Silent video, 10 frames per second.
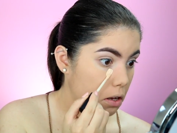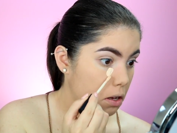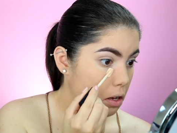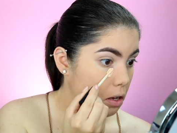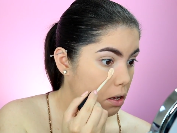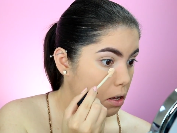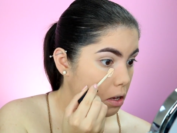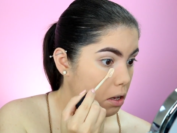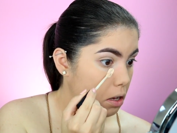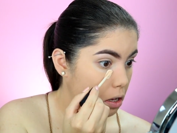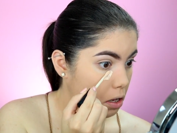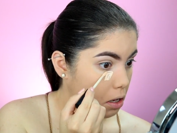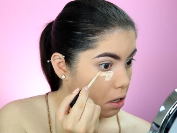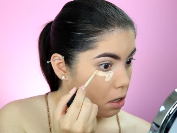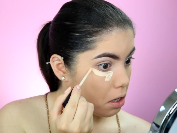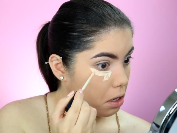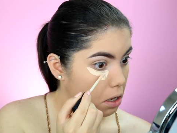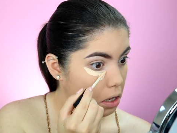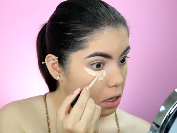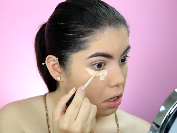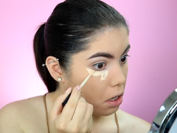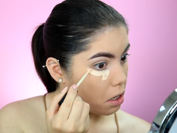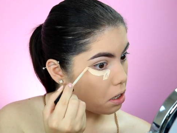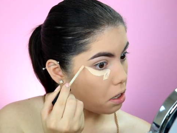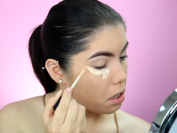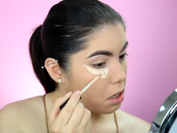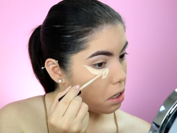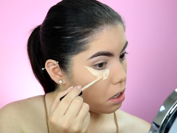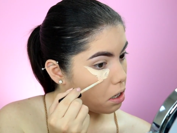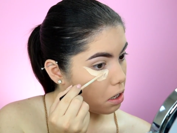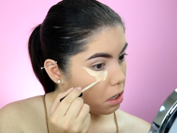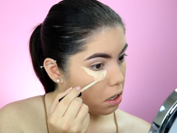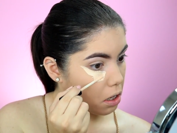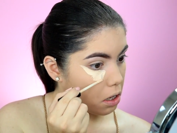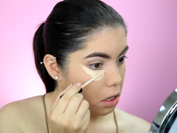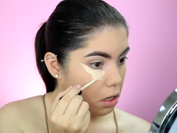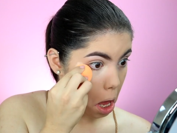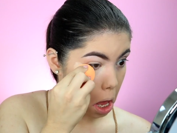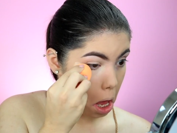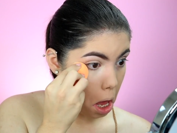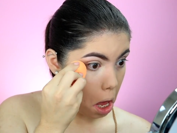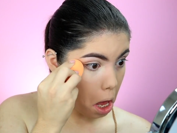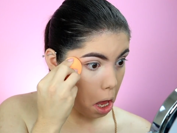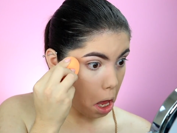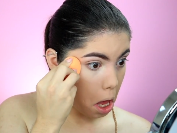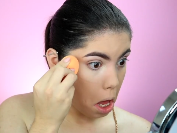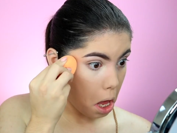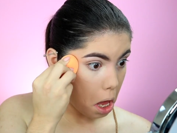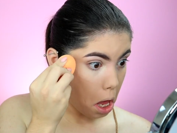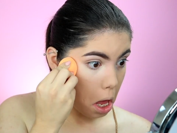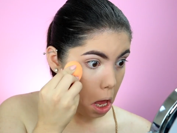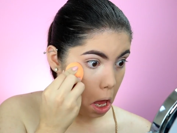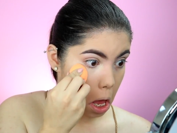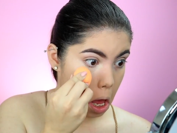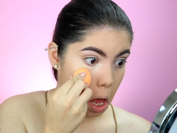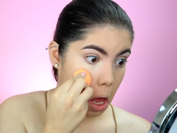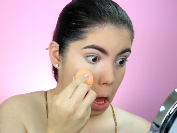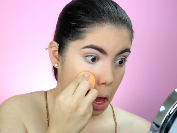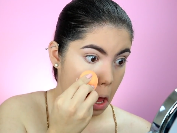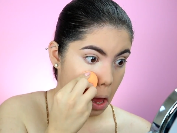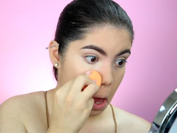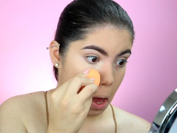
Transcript: Nothing is said.